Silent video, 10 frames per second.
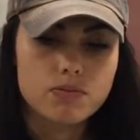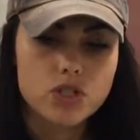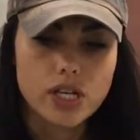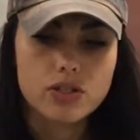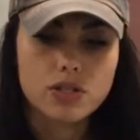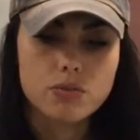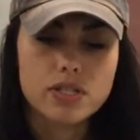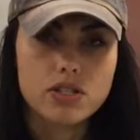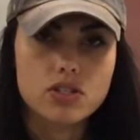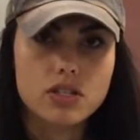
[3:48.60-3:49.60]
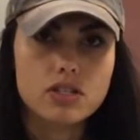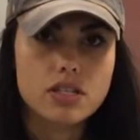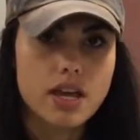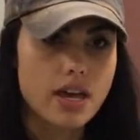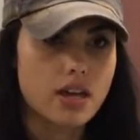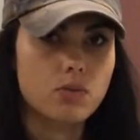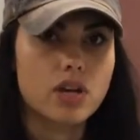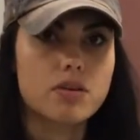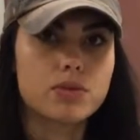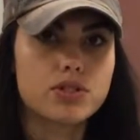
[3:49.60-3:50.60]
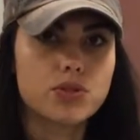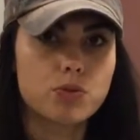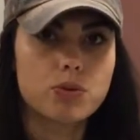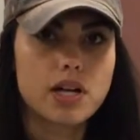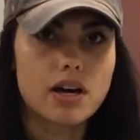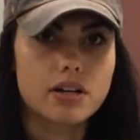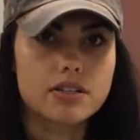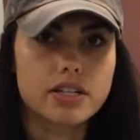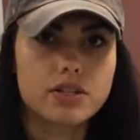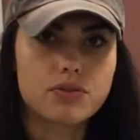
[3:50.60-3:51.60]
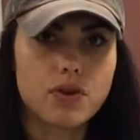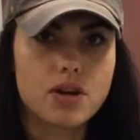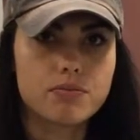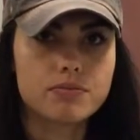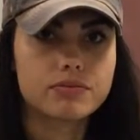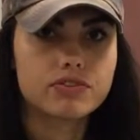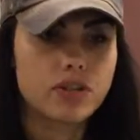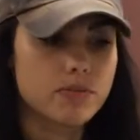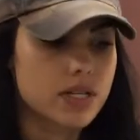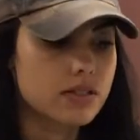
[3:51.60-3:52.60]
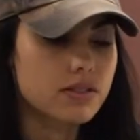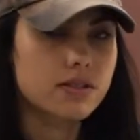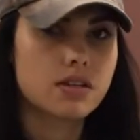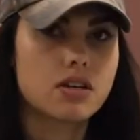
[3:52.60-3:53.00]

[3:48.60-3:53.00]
change in positions, and we're able to plot our data from this.